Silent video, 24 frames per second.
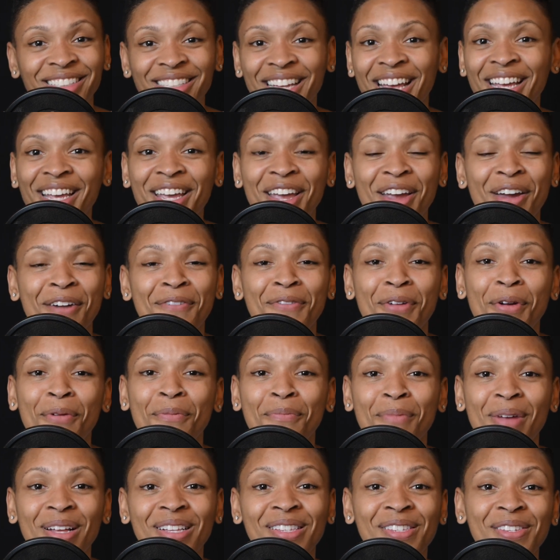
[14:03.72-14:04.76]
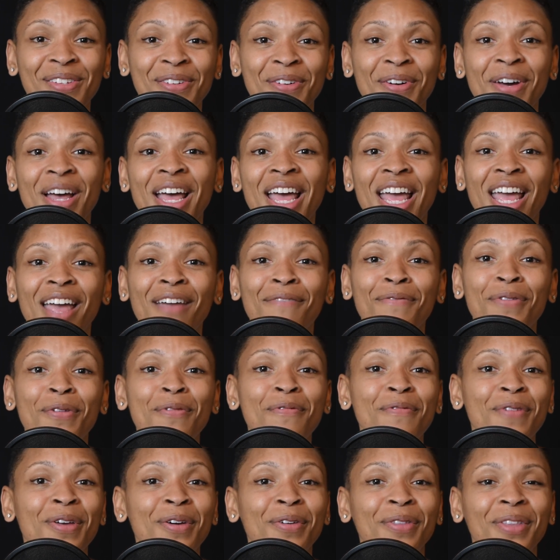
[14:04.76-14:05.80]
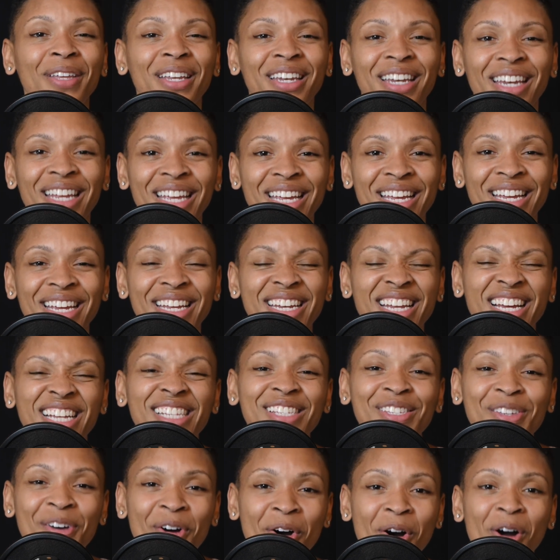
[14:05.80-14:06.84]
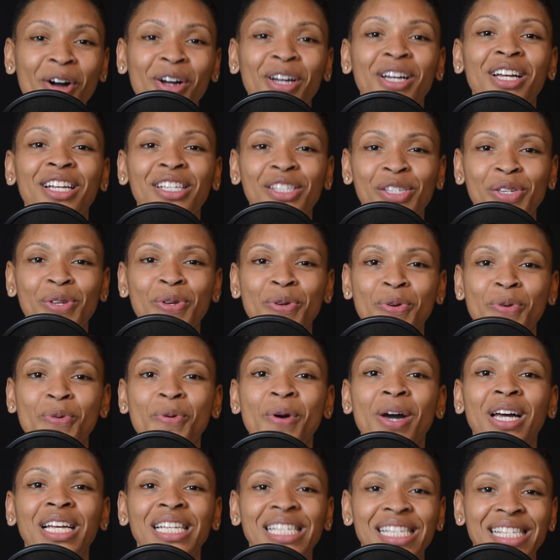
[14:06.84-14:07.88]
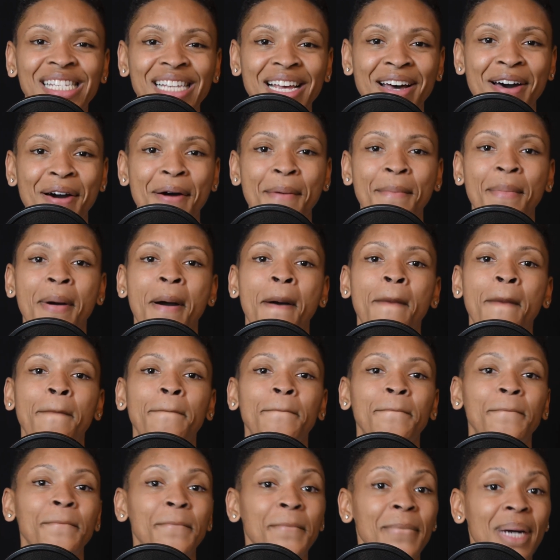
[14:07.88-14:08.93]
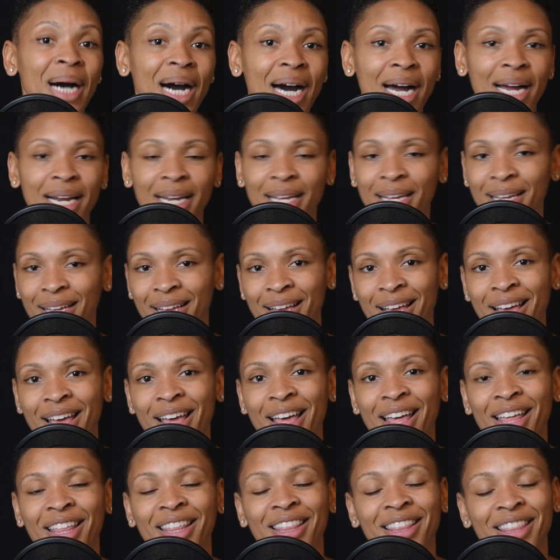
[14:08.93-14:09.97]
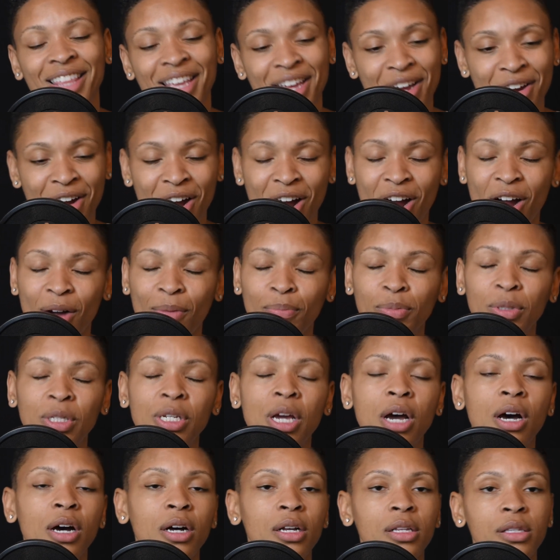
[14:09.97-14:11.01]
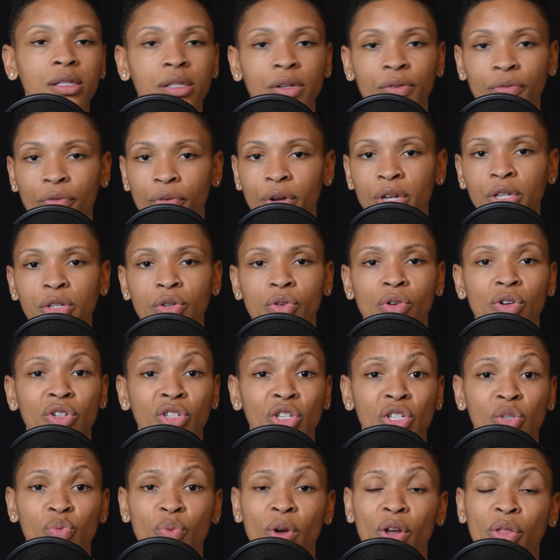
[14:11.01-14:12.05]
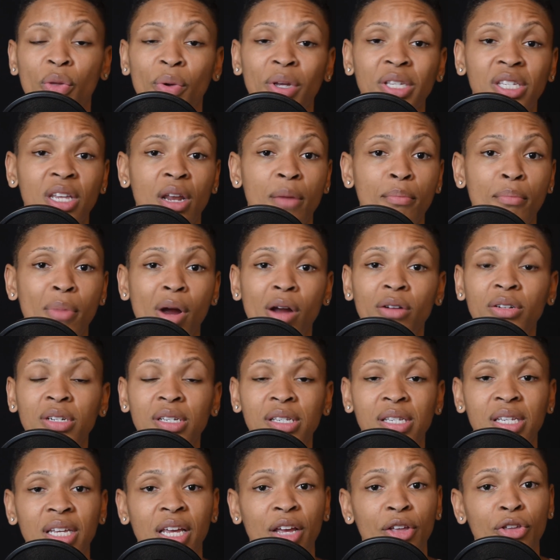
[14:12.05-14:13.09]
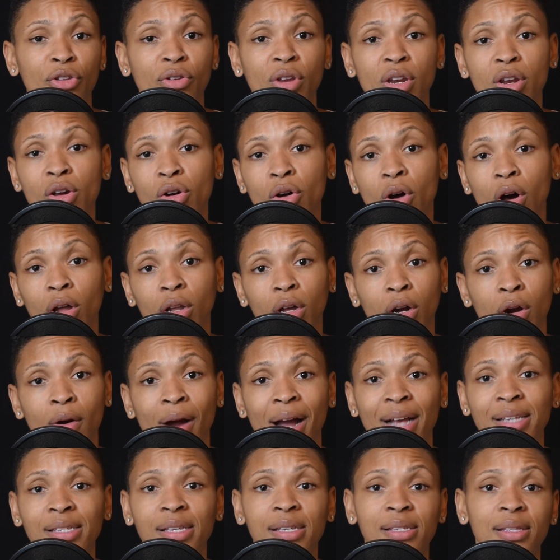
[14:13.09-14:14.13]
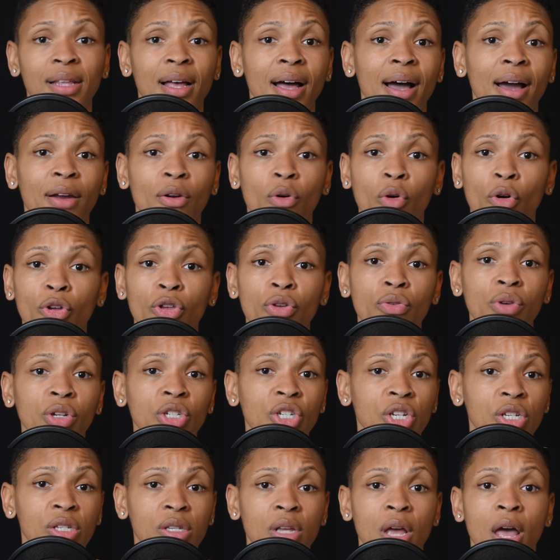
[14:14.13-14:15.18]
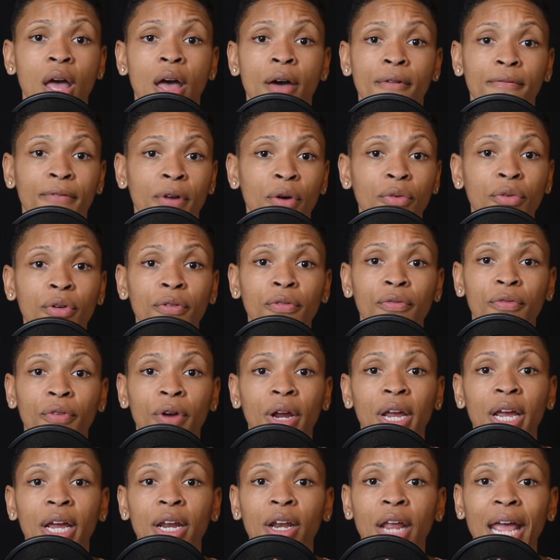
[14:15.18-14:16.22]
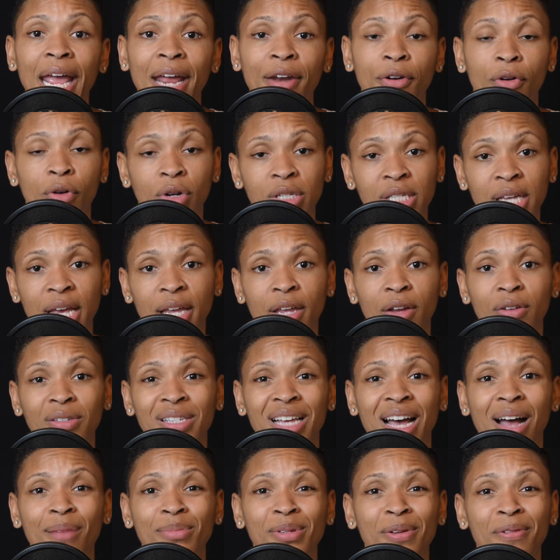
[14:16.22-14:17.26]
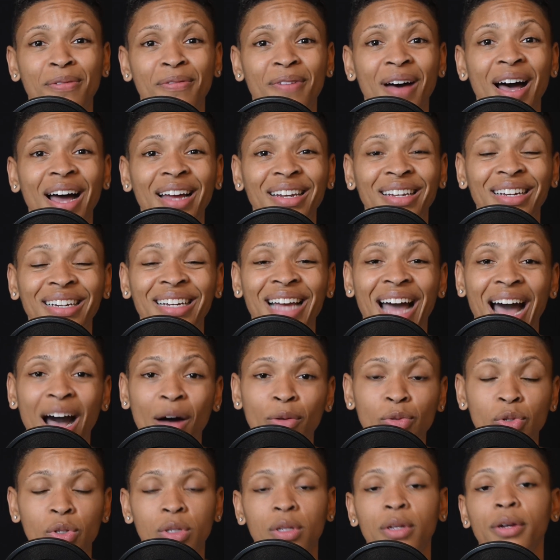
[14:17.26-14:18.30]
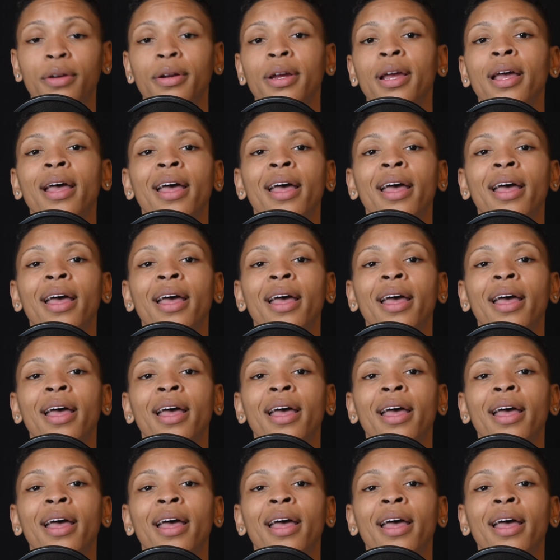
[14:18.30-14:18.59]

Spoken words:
Take care of your mental. If you feel the need, talk to somebody. There are tons of resources, whether it's an emergency and you need to call a crisis line, or you can just phone a friend and or take your time to find a counselor.